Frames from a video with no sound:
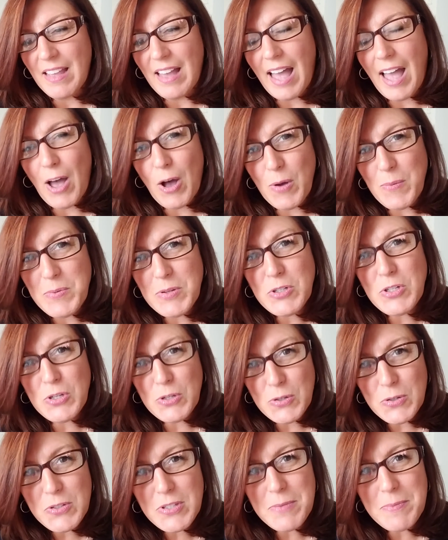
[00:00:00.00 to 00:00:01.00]
I hope you
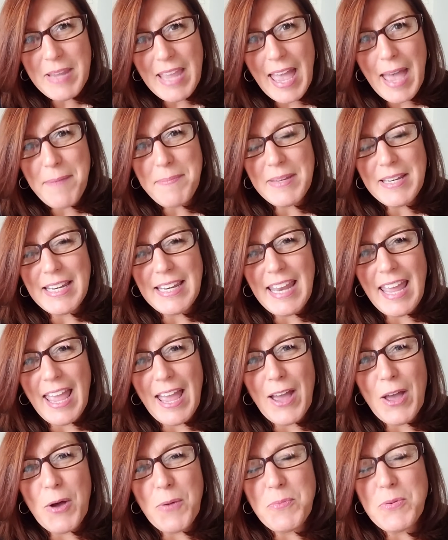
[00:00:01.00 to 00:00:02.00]
choose to be happy today.
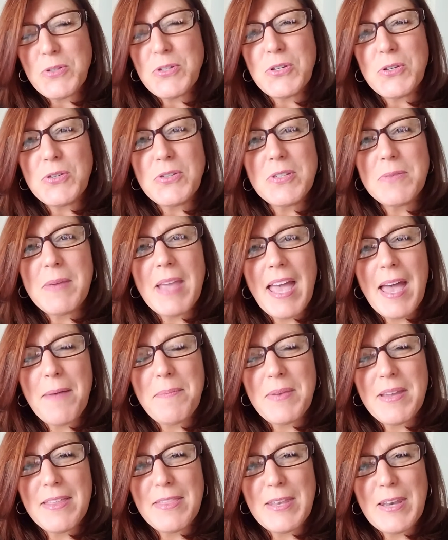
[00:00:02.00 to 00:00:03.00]
I hope you choose to be
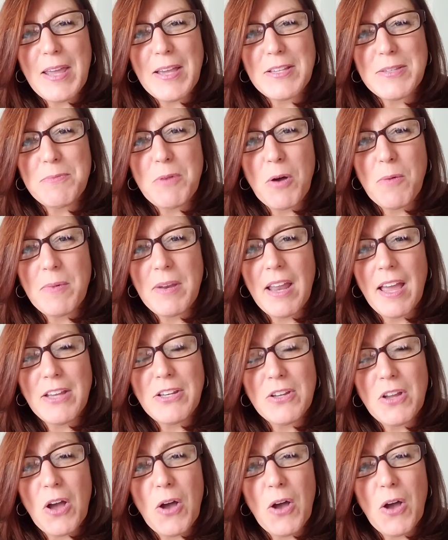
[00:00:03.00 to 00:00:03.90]
happy in the next moment.